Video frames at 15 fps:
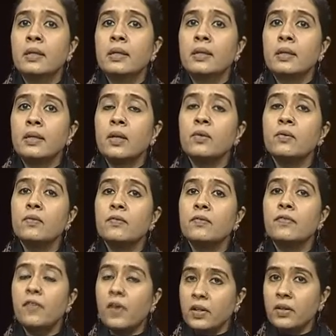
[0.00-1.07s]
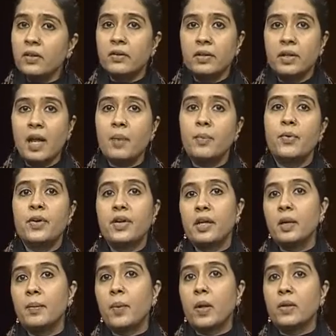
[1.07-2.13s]
now further
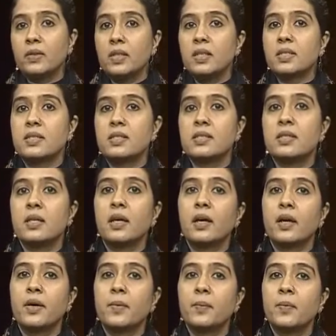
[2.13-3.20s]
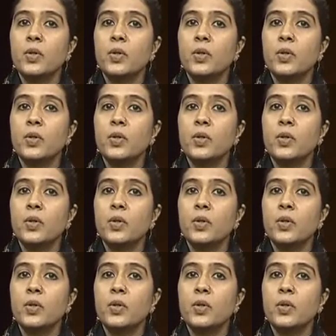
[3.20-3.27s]
elaborating upon this uh,